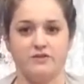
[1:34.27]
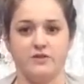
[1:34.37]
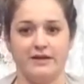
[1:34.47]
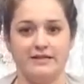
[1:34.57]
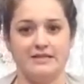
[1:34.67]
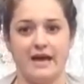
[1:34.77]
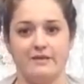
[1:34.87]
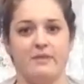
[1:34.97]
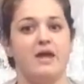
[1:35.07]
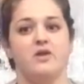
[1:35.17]
So
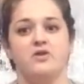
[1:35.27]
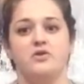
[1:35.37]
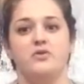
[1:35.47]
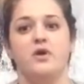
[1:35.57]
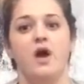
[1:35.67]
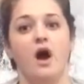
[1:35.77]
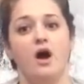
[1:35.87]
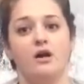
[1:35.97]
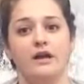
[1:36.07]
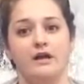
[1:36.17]
anytime that you
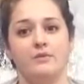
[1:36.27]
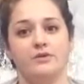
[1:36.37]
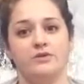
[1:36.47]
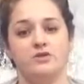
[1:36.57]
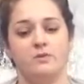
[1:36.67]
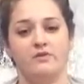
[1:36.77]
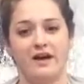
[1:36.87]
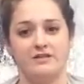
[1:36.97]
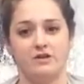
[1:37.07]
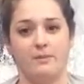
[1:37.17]
aren't able to
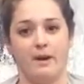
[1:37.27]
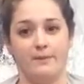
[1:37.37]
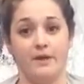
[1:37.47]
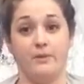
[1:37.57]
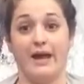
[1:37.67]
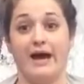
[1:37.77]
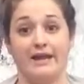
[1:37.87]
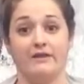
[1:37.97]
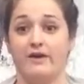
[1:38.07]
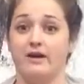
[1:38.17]
supervise your puppy, we
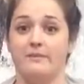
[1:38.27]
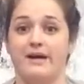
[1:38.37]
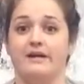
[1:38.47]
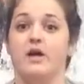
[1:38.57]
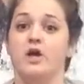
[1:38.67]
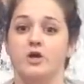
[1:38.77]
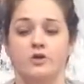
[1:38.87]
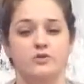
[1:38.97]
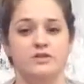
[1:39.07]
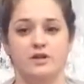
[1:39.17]
highly recommend
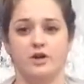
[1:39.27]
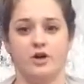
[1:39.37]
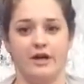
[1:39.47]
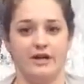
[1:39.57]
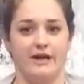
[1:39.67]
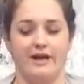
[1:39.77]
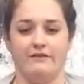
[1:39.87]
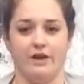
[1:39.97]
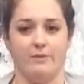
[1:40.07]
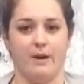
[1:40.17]
using a crate and
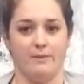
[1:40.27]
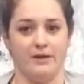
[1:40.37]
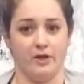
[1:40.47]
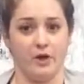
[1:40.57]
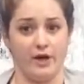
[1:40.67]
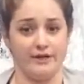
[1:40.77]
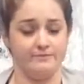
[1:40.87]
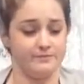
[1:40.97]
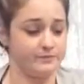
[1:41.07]
having your puppy in the crate.